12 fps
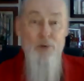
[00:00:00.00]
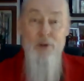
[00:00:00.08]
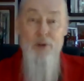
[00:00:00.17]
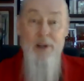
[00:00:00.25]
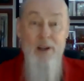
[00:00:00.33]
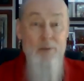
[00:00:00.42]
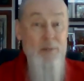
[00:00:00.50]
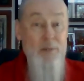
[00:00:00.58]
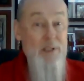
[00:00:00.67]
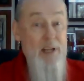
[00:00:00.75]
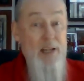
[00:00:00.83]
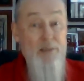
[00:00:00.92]
Brewing
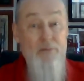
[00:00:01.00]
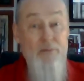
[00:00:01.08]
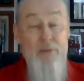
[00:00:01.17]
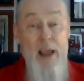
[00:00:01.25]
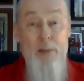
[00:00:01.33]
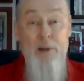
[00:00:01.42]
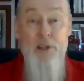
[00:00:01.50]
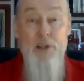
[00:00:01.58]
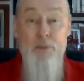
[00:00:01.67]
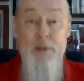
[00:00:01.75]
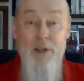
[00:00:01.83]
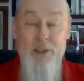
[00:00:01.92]
Company's got some fabulous
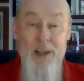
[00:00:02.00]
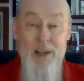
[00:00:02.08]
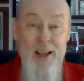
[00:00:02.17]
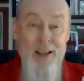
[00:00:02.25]
beers.